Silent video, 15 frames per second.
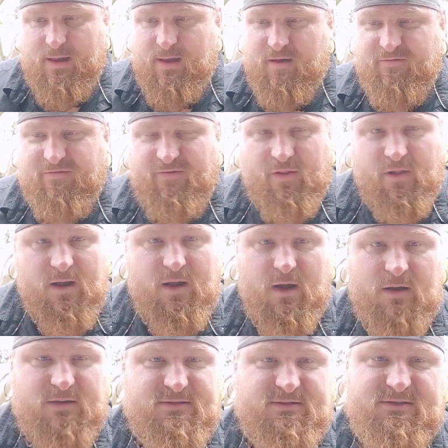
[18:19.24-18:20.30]
feel like I
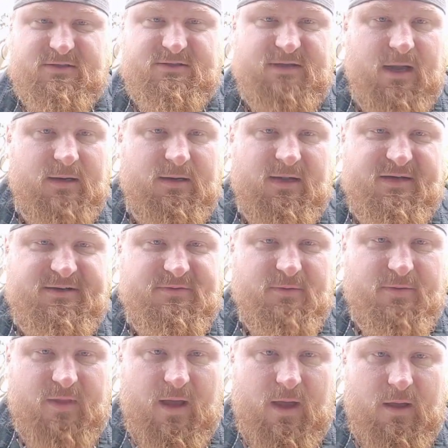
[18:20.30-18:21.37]
could just unleash
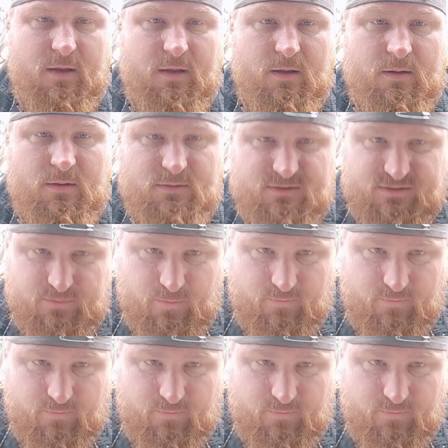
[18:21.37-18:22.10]
with that, just with